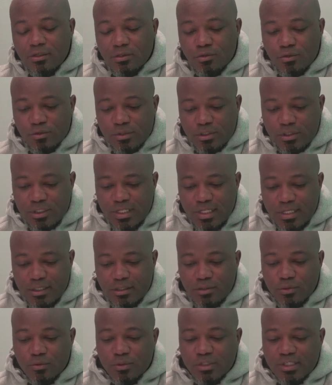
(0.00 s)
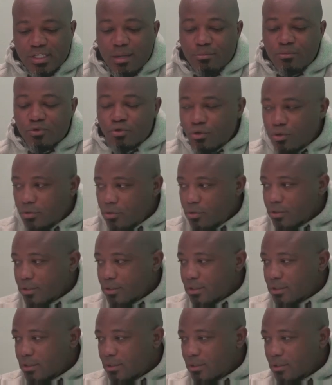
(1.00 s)
to stick to some
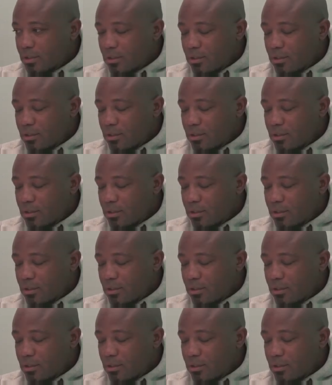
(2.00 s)
rules.